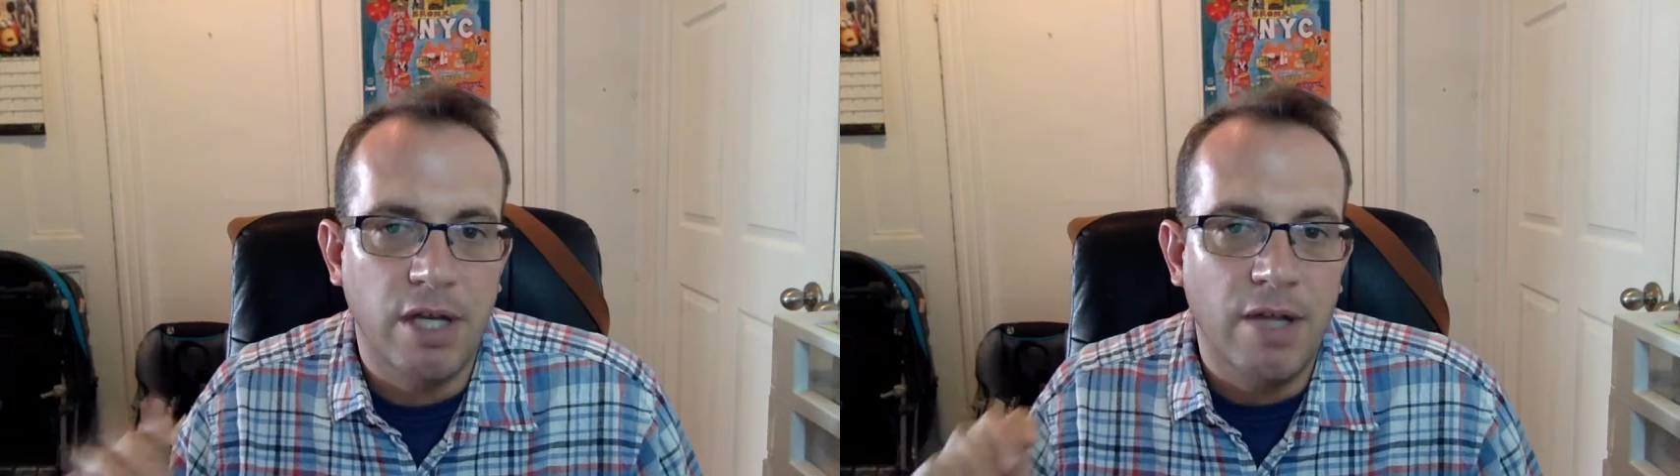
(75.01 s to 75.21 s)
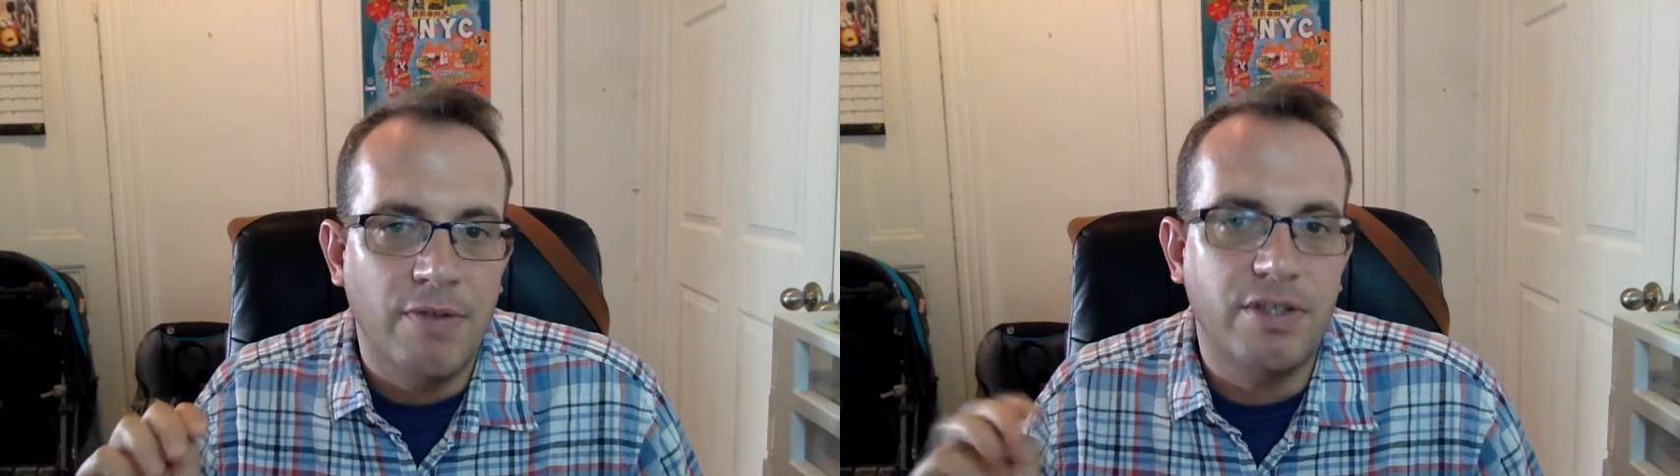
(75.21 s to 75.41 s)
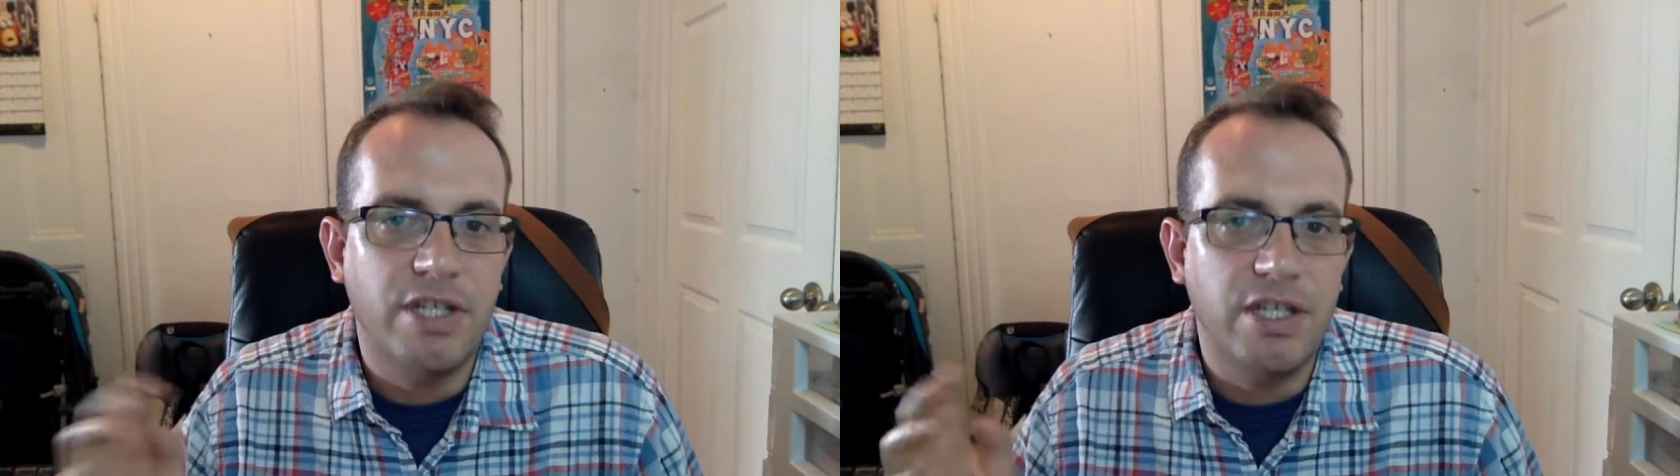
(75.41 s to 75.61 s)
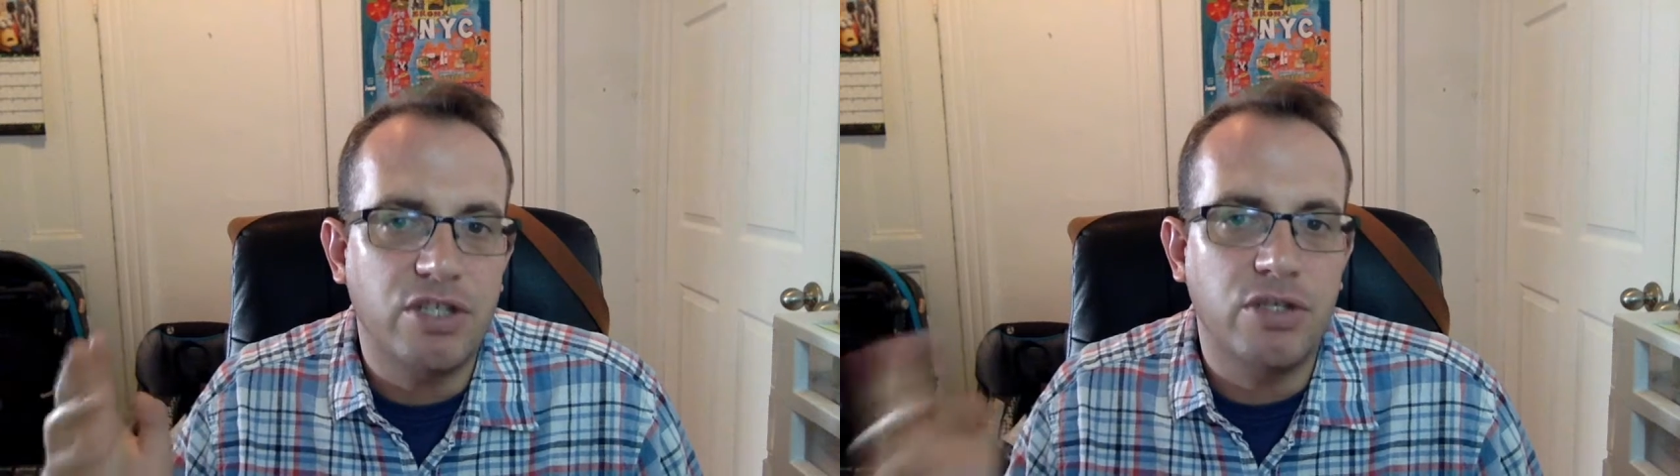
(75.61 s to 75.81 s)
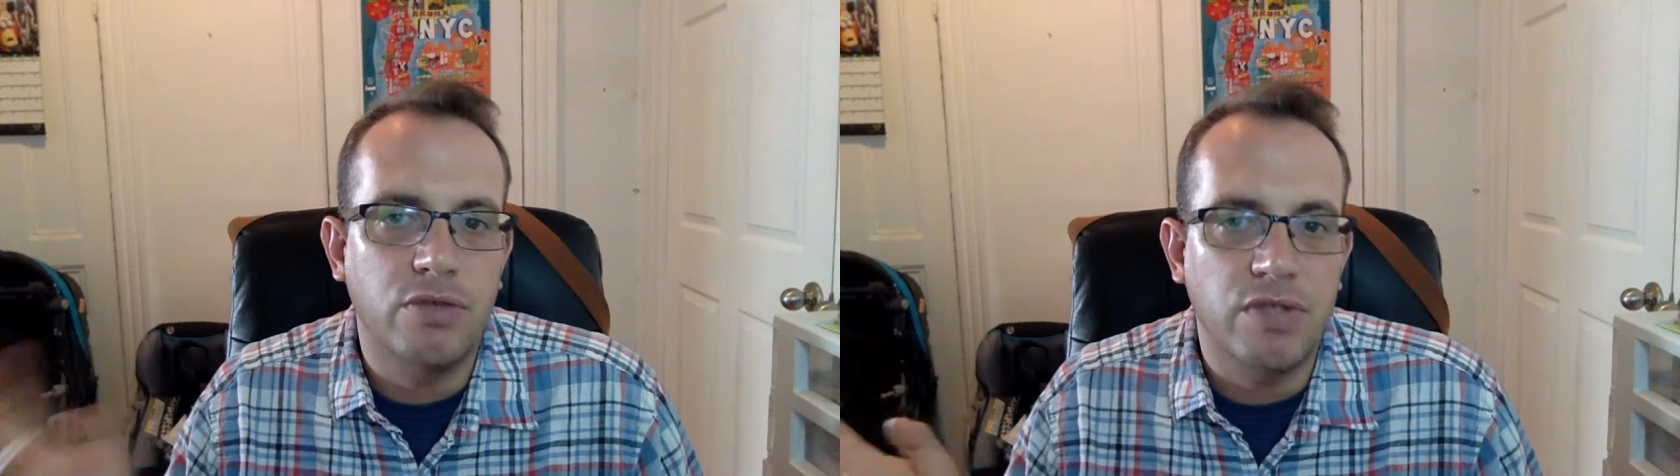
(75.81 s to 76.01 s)
to teach
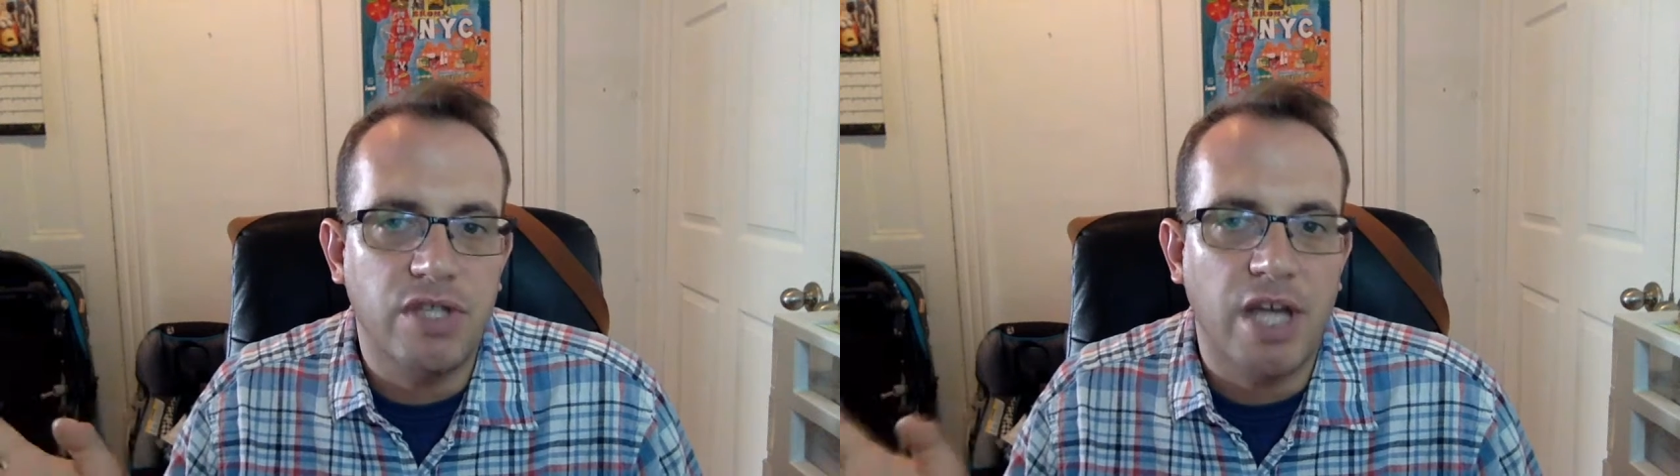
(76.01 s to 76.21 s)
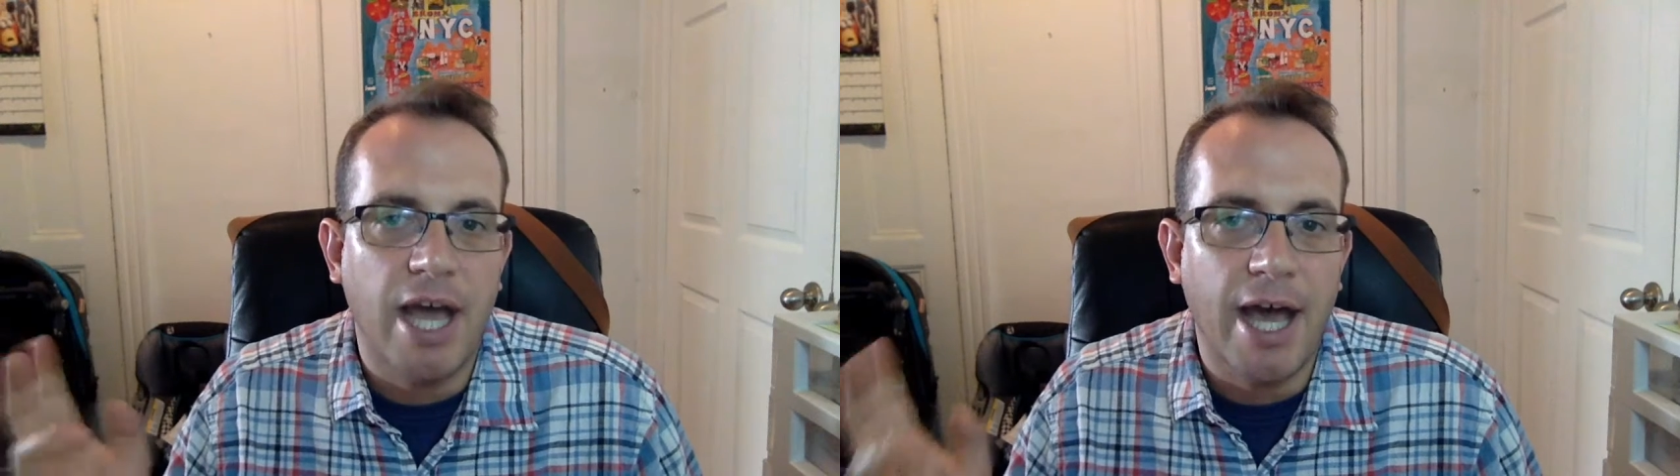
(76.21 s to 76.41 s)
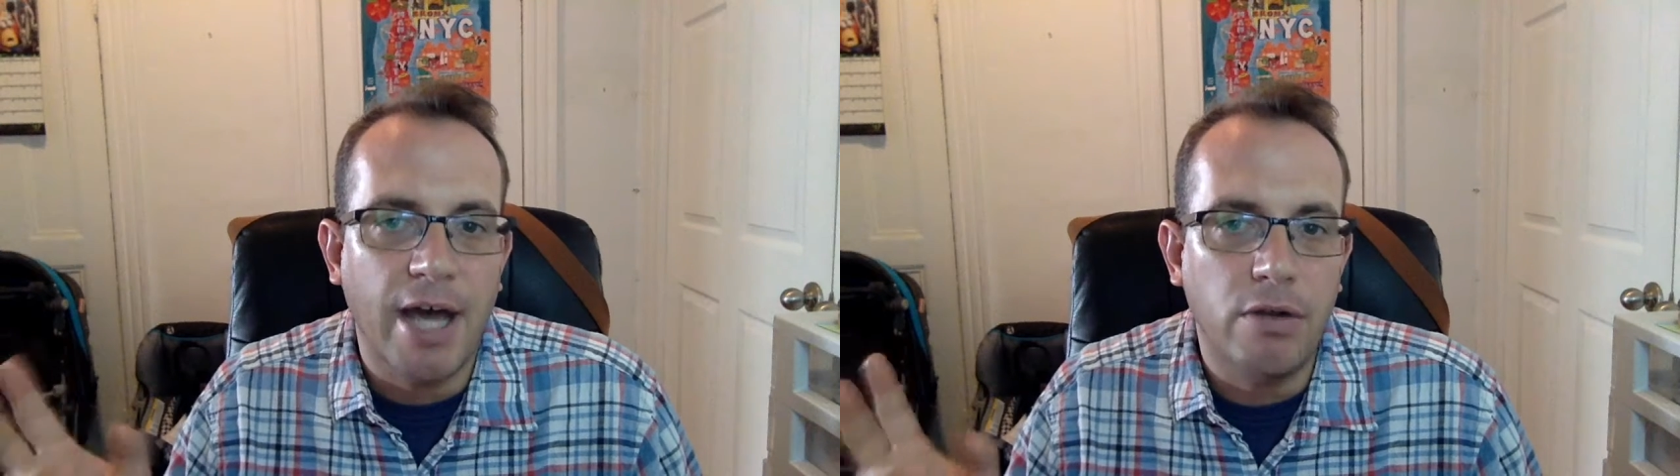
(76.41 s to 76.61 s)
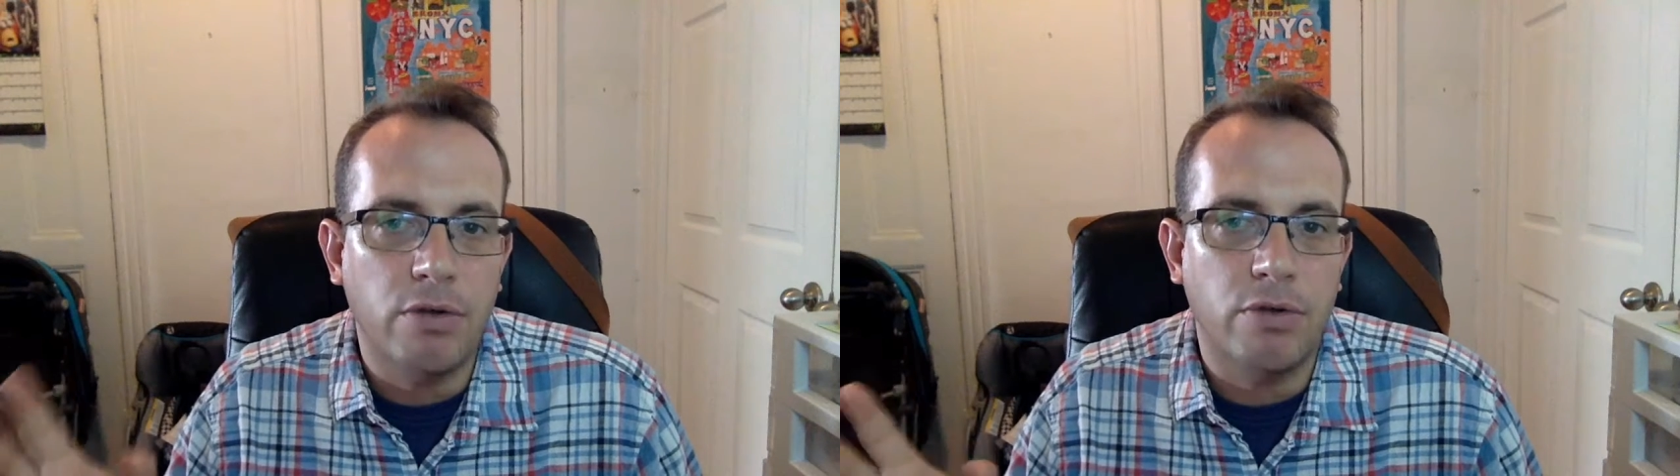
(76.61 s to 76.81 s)
students how to learn